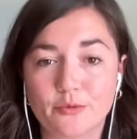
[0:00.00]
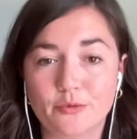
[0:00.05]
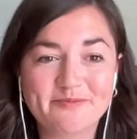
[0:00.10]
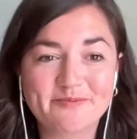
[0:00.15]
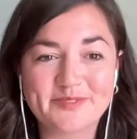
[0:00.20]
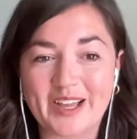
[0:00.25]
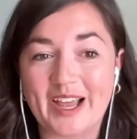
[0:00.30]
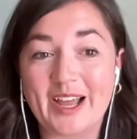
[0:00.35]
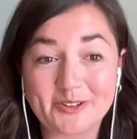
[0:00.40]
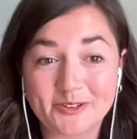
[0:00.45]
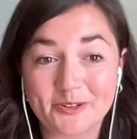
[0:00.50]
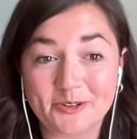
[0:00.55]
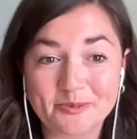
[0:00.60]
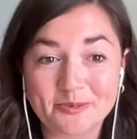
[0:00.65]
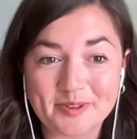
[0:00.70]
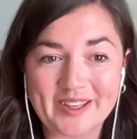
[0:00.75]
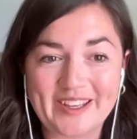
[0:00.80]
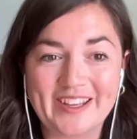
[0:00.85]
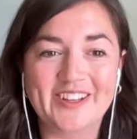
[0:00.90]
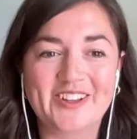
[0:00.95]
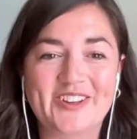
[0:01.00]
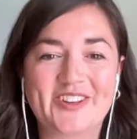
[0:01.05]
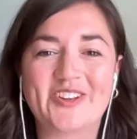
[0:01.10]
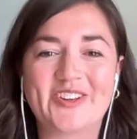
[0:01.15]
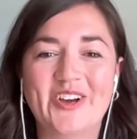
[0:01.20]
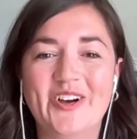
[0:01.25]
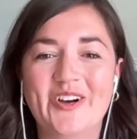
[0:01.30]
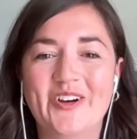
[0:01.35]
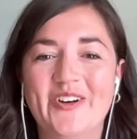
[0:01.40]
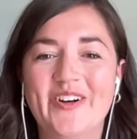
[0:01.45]
dad told me.
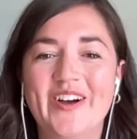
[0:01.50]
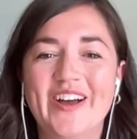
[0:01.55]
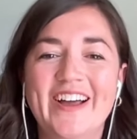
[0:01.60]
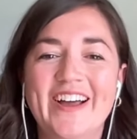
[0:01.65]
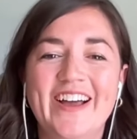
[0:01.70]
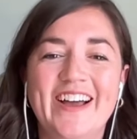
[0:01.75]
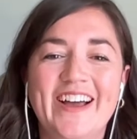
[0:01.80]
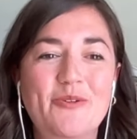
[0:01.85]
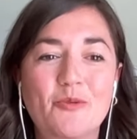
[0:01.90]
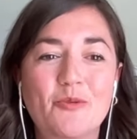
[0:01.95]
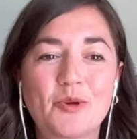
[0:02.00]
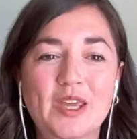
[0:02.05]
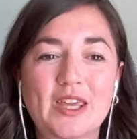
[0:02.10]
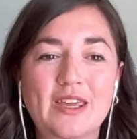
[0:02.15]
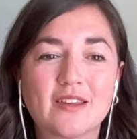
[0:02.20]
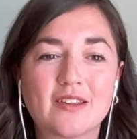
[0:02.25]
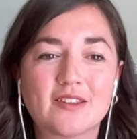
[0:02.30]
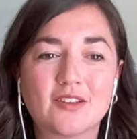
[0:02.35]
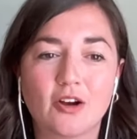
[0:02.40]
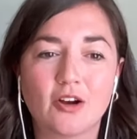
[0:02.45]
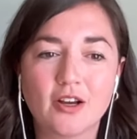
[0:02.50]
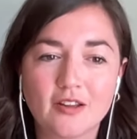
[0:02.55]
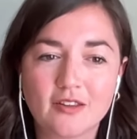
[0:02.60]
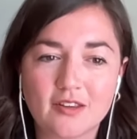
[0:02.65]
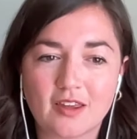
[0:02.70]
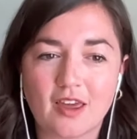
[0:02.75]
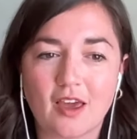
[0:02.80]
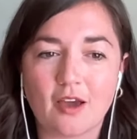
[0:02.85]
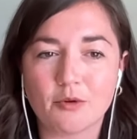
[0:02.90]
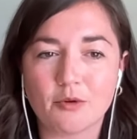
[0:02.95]
So we started to
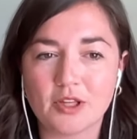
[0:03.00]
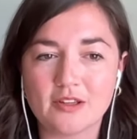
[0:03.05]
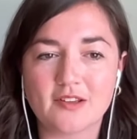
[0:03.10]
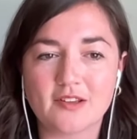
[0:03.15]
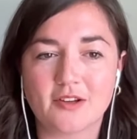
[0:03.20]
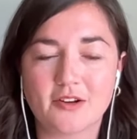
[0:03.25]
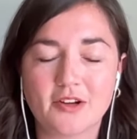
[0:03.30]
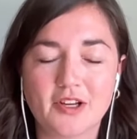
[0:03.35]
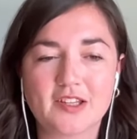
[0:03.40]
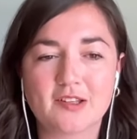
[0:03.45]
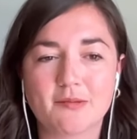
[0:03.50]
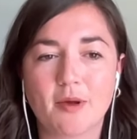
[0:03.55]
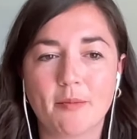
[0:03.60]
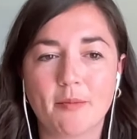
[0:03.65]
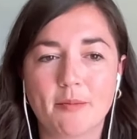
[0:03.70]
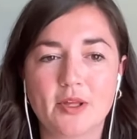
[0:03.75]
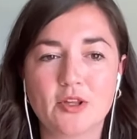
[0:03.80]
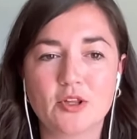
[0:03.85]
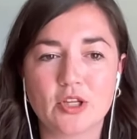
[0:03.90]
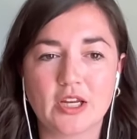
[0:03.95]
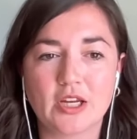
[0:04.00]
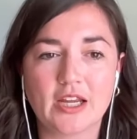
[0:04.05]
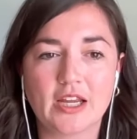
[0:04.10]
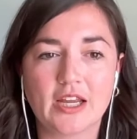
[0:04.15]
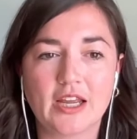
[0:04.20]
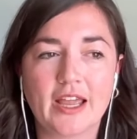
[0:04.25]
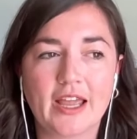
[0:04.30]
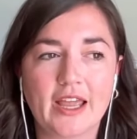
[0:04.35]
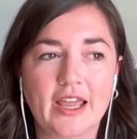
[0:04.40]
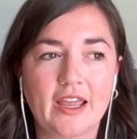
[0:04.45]
get really serious about
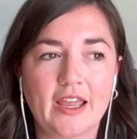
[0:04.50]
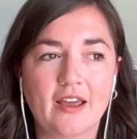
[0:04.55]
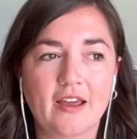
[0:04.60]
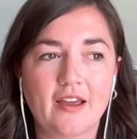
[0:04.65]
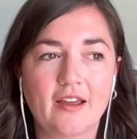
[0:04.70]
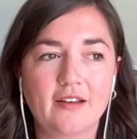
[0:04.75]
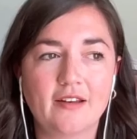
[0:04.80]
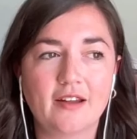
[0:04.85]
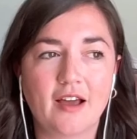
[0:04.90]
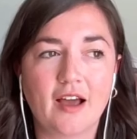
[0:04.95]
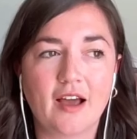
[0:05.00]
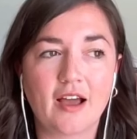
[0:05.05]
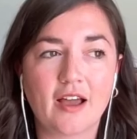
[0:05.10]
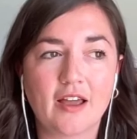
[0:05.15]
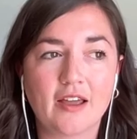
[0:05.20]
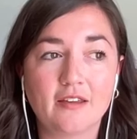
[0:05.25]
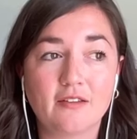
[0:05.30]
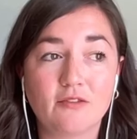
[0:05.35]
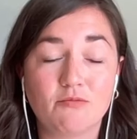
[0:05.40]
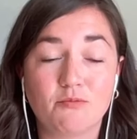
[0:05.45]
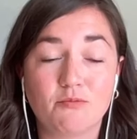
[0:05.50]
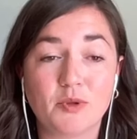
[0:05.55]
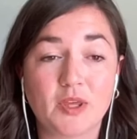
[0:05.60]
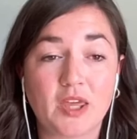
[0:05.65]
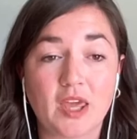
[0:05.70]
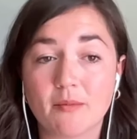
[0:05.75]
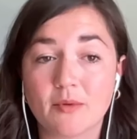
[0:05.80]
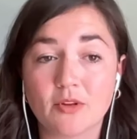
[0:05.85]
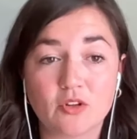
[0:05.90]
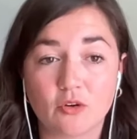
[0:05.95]
budgeting and I
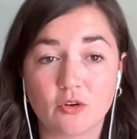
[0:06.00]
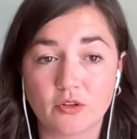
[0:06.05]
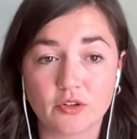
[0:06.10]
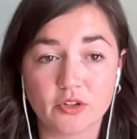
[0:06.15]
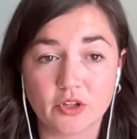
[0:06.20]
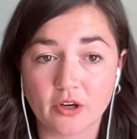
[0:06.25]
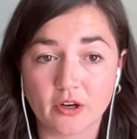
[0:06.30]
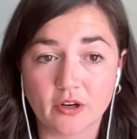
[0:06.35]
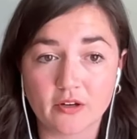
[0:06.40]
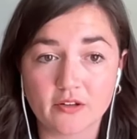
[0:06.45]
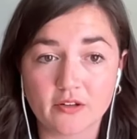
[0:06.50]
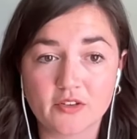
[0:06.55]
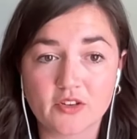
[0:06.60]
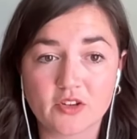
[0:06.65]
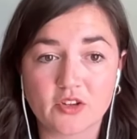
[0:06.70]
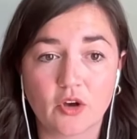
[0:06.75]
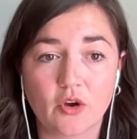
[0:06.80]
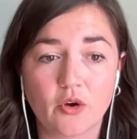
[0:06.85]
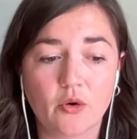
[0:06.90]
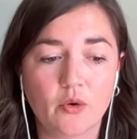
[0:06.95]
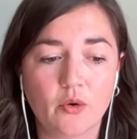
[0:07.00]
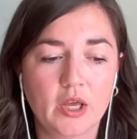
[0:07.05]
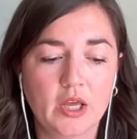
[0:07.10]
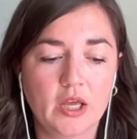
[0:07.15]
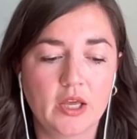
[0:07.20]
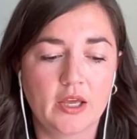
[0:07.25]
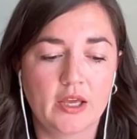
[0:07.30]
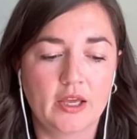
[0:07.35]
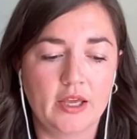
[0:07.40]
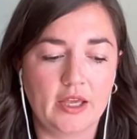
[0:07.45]
became a total nerd. So
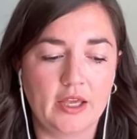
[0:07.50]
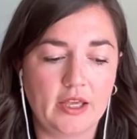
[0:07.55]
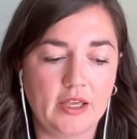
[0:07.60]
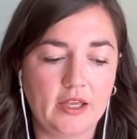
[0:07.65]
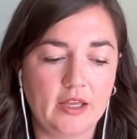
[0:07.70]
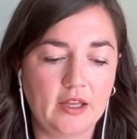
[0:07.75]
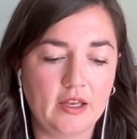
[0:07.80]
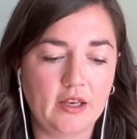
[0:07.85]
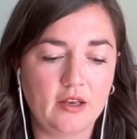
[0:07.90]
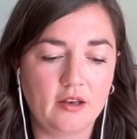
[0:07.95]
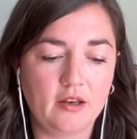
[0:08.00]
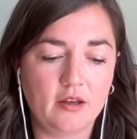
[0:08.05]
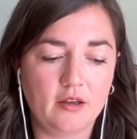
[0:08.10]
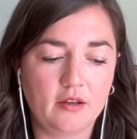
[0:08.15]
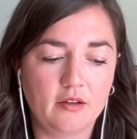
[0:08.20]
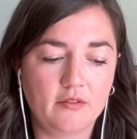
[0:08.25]
in